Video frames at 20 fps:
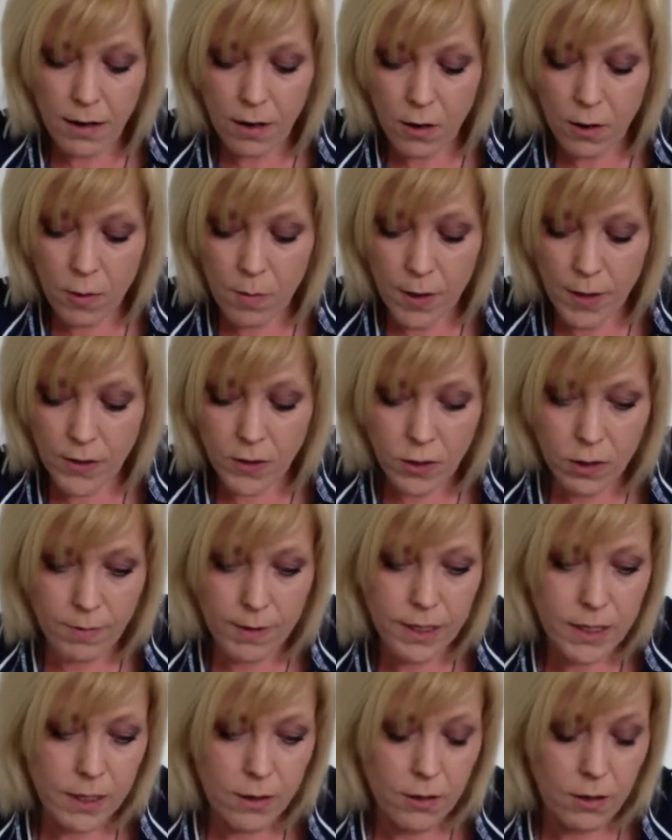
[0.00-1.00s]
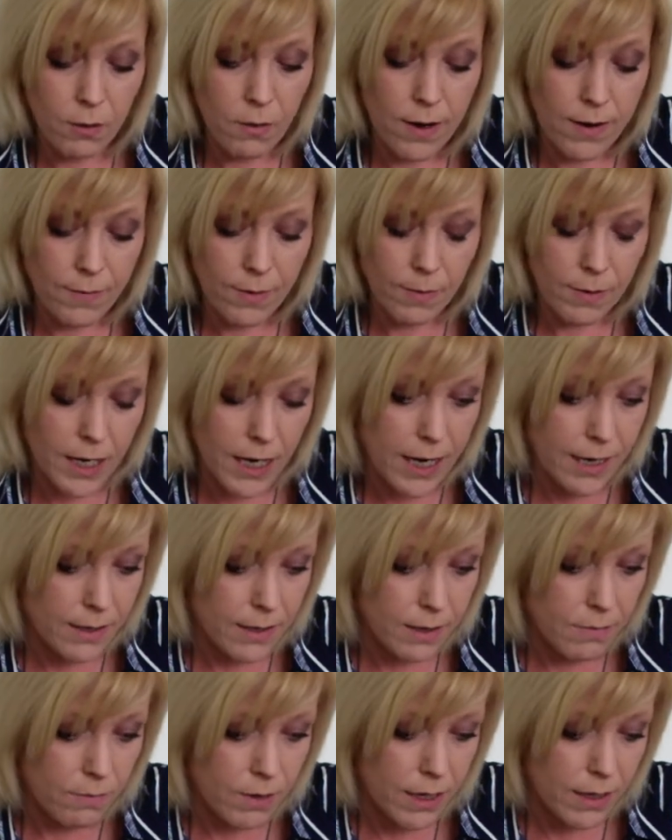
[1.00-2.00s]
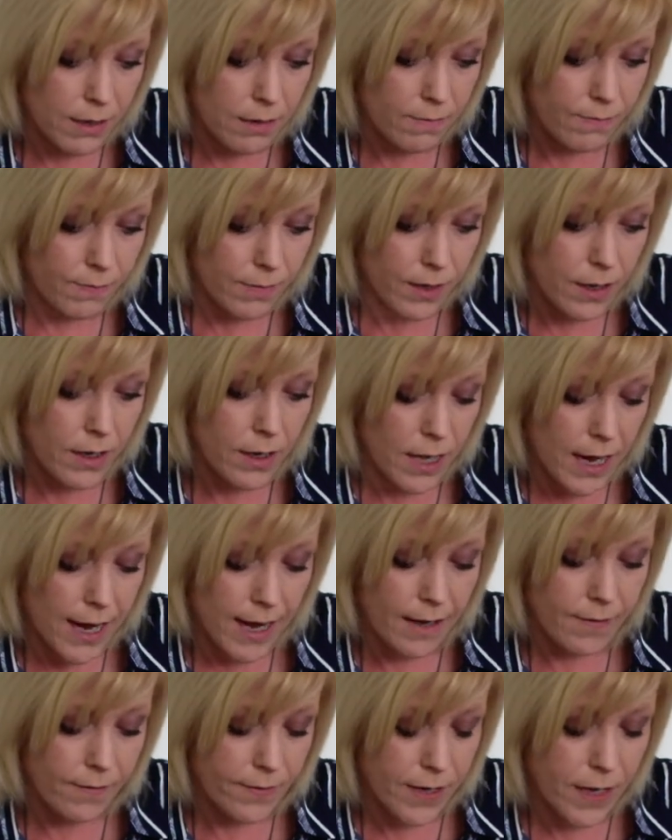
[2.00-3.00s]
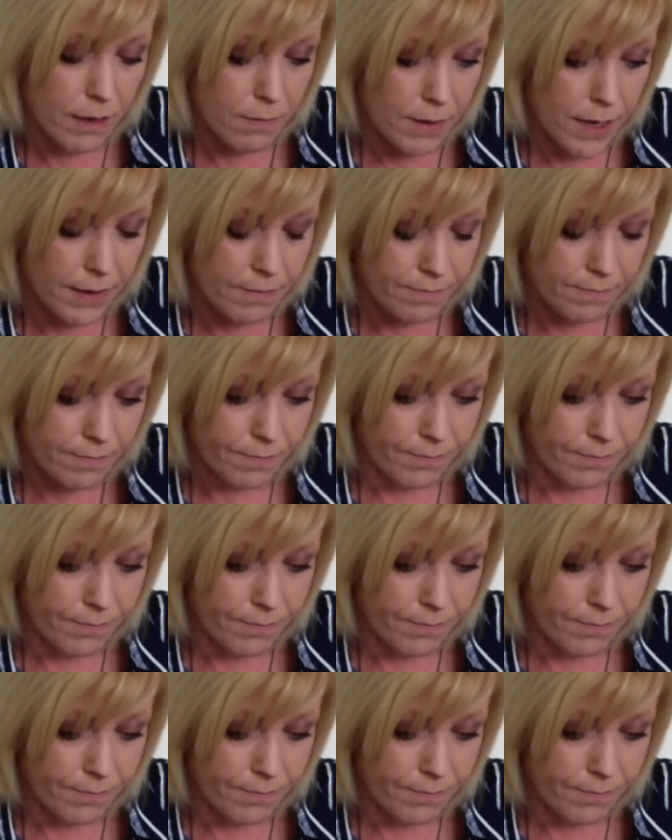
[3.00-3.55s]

or about to come into whoever I'm connecting with, their life, tell me.